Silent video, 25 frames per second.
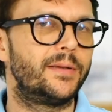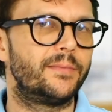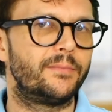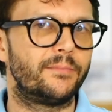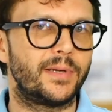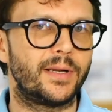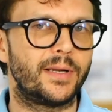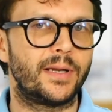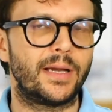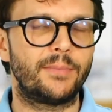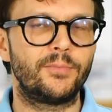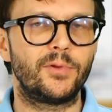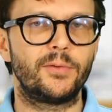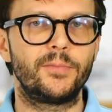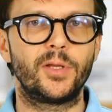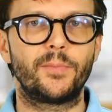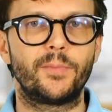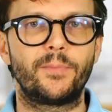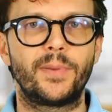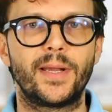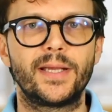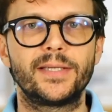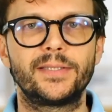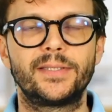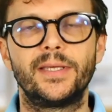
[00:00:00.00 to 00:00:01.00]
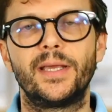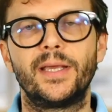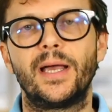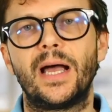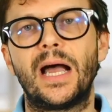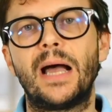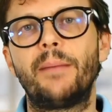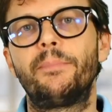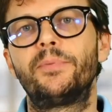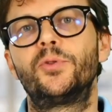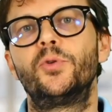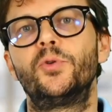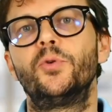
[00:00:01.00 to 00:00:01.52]
abdominoplasty,
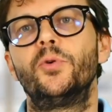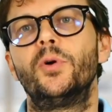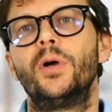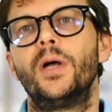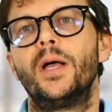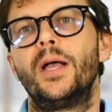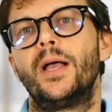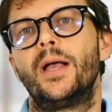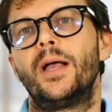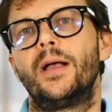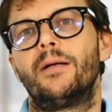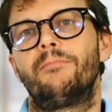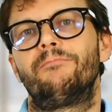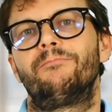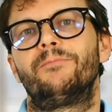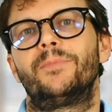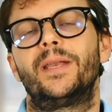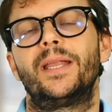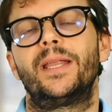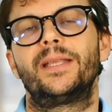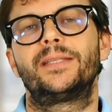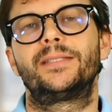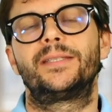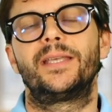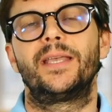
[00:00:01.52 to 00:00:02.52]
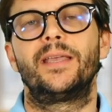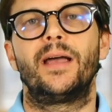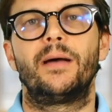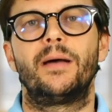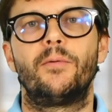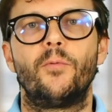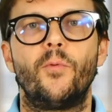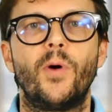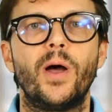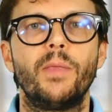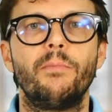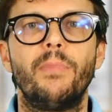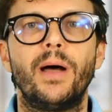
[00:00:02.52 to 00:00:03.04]
up to, let's say,
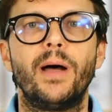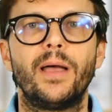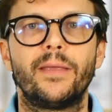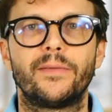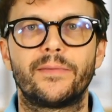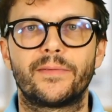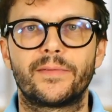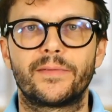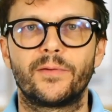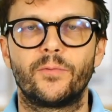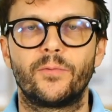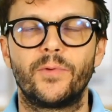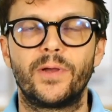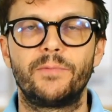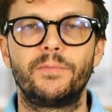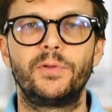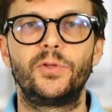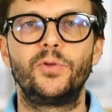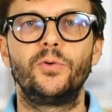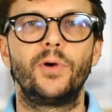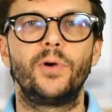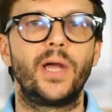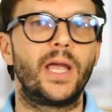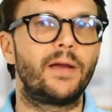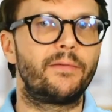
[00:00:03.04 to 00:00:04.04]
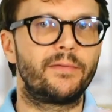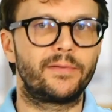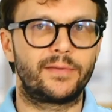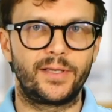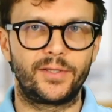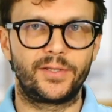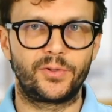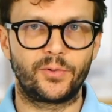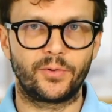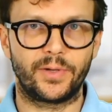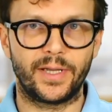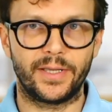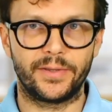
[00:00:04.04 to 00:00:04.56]
1 month when we do everything
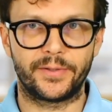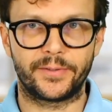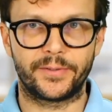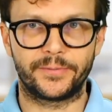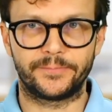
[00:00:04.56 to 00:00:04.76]
together.